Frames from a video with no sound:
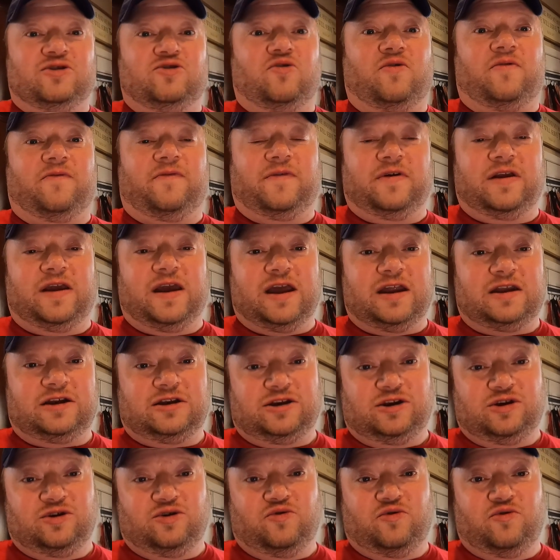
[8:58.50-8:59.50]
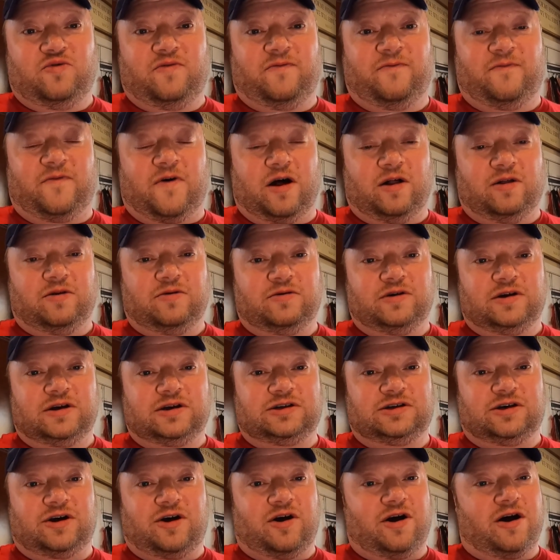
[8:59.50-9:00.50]
don't forget to follow
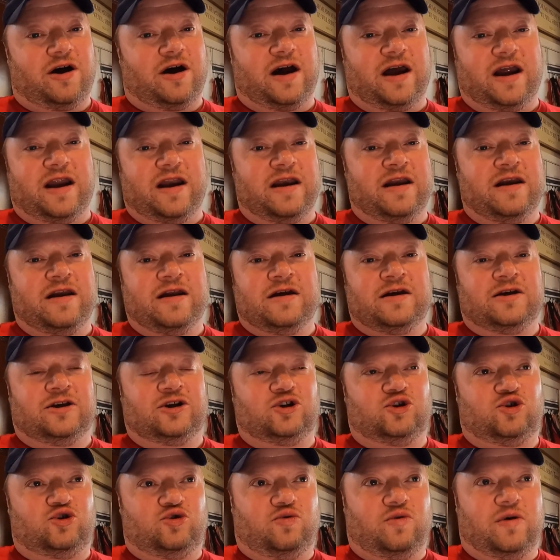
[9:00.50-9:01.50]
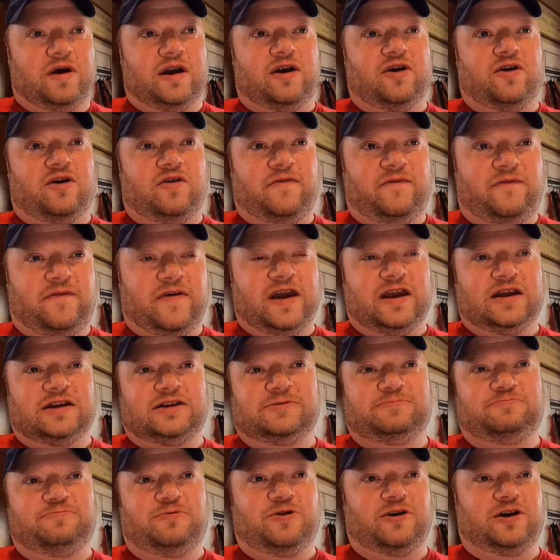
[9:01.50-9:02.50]
us on Twitter,
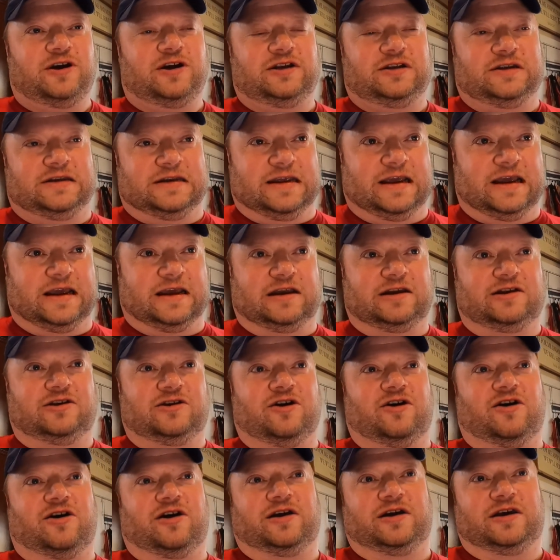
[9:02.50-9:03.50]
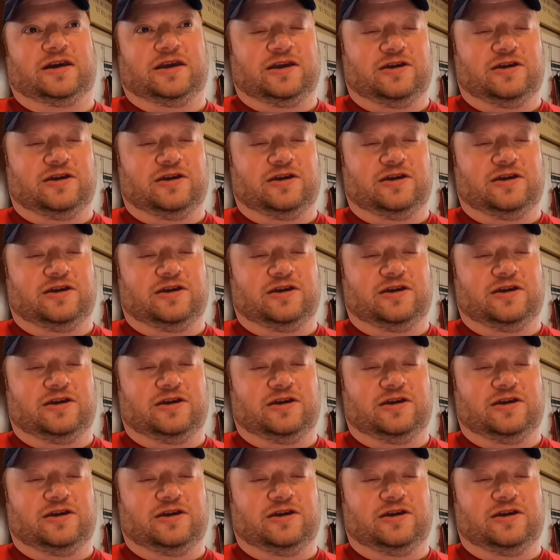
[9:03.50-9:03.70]
Facebook, TikTok,